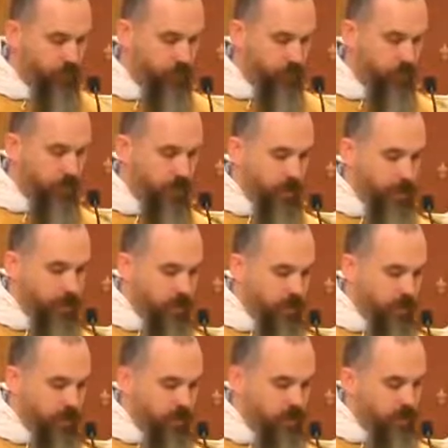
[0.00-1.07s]

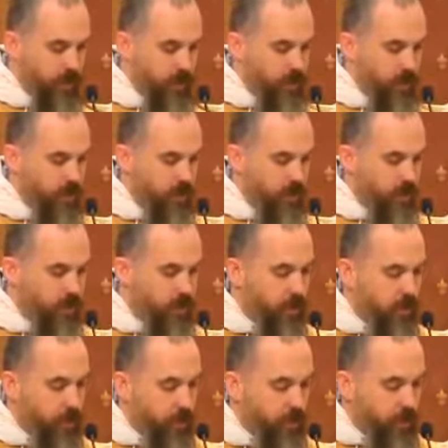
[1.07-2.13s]

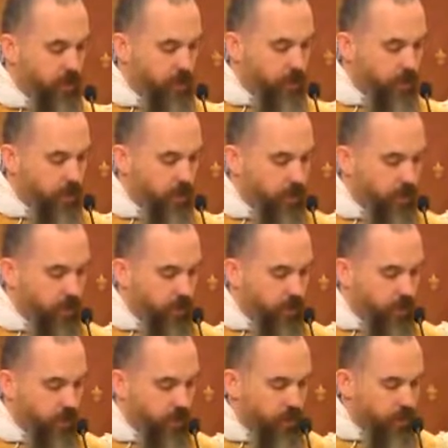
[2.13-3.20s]

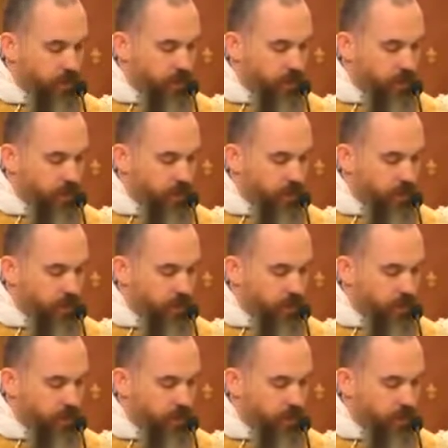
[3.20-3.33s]
No one is speaking in this clip.